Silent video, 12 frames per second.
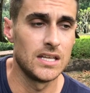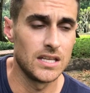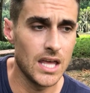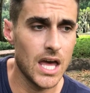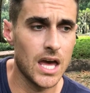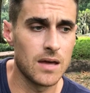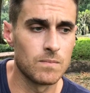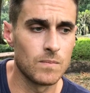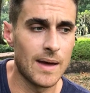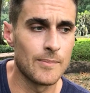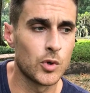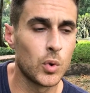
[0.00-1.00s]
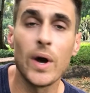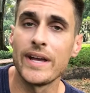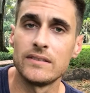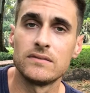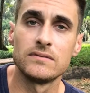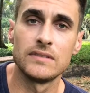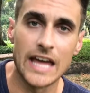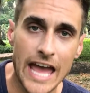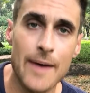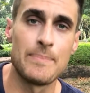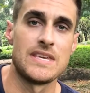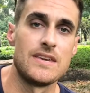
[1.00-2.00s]
yeah, I'm quite
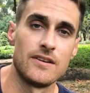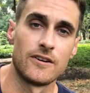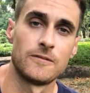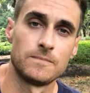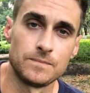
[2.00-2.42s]
happy here.